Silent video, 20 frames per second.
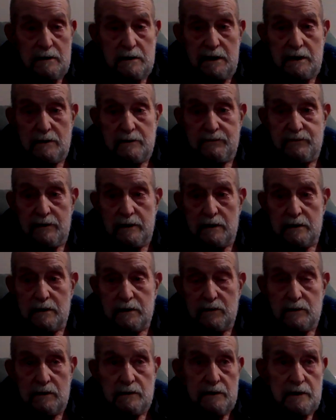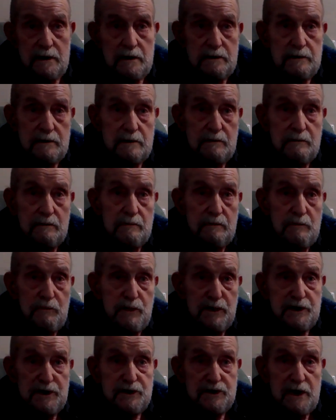Hellfire Corner, the
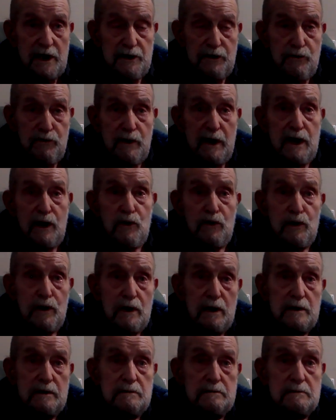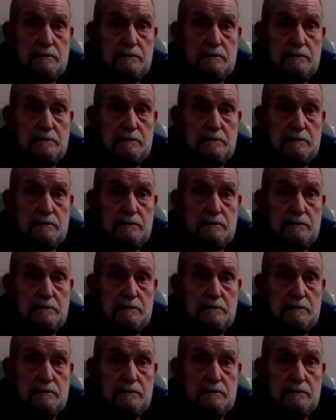British had a rail gun,